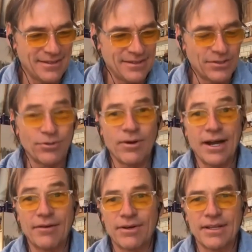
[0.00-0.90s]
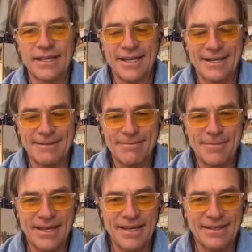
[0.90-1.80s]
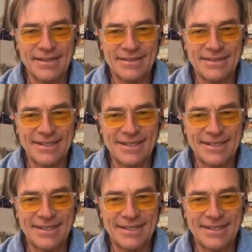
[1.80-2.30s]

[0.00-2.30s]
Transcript: who I really am. And